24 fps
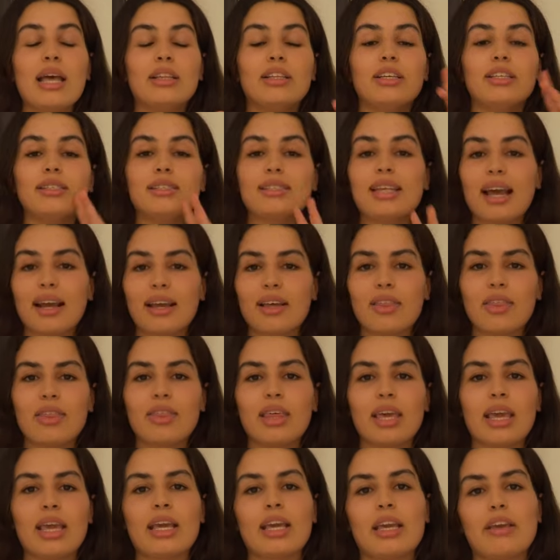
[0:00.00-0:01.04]
The second
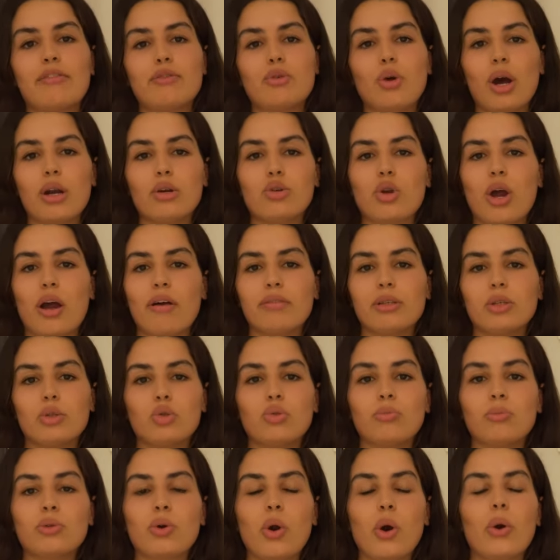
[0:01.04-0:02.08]
thing, if you are traveling
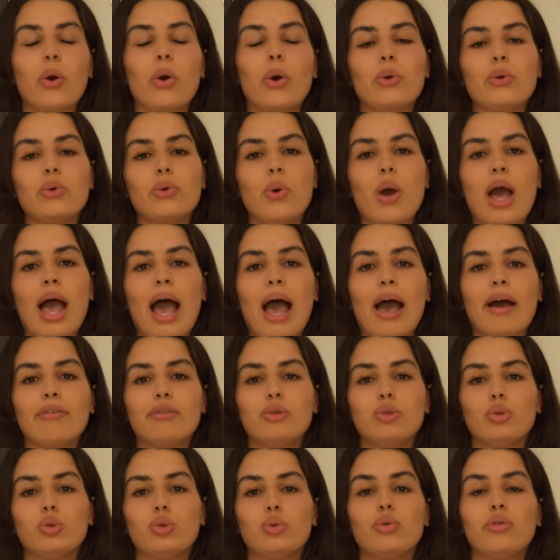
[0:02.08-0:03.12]
to Morocco, you
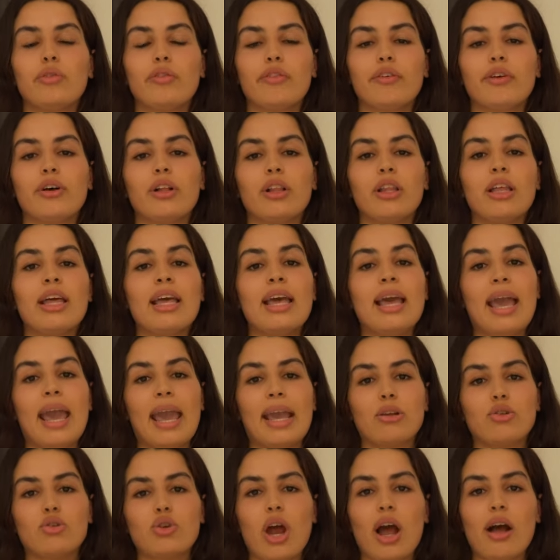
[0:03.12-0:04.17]
have to fill
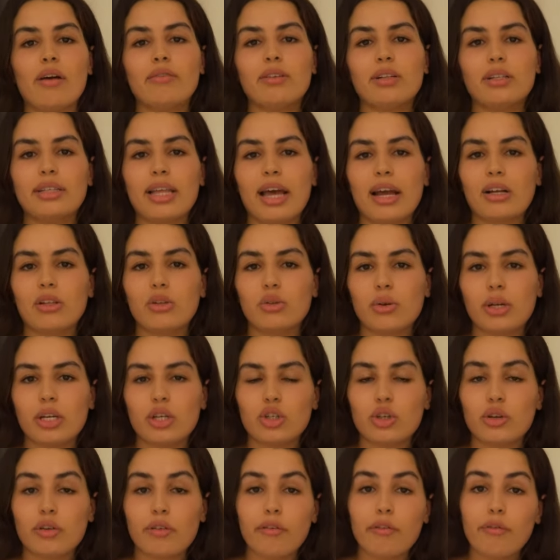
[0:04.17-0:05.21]
a travel
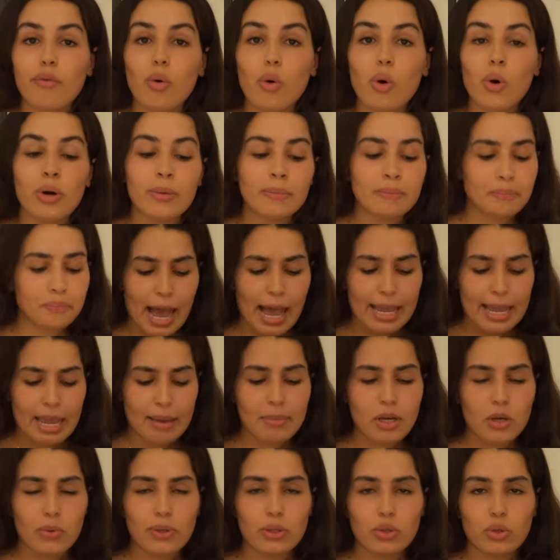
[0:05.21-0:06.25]
declaration form. I
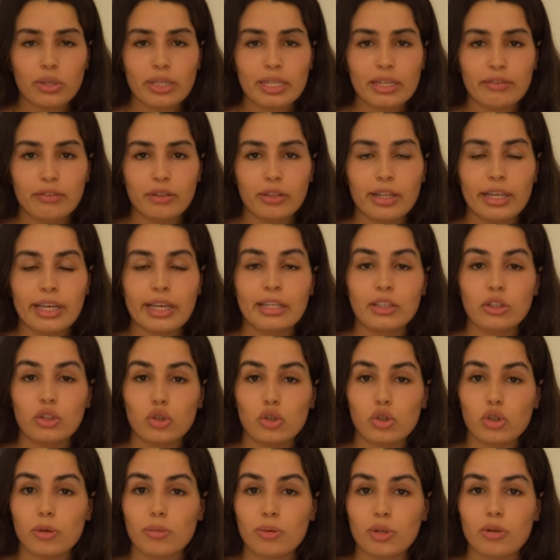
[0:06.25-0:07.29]
am going to leave the link in the
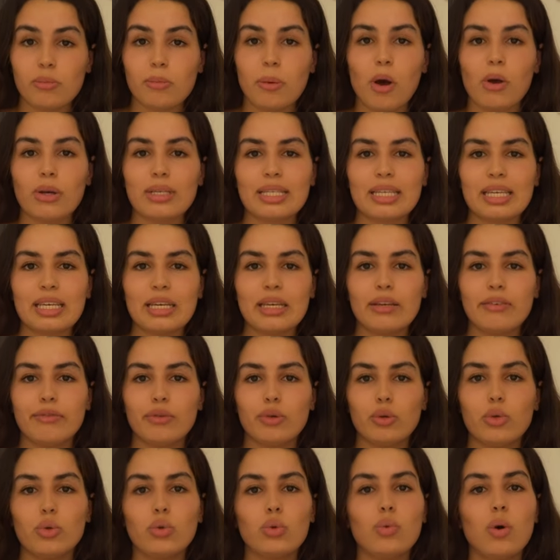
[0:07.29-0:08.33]
description box
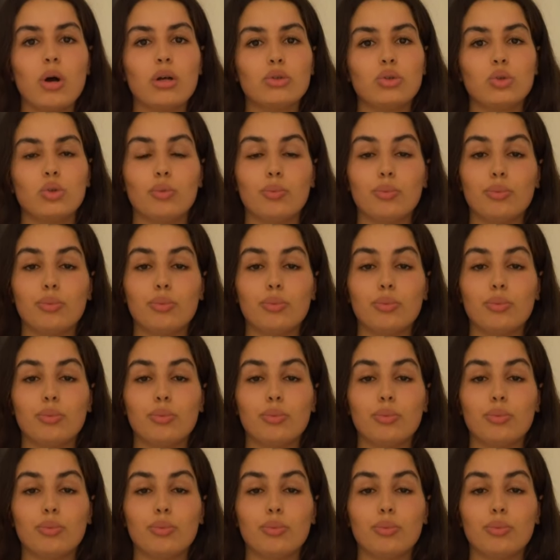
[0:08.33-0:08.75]
if you want to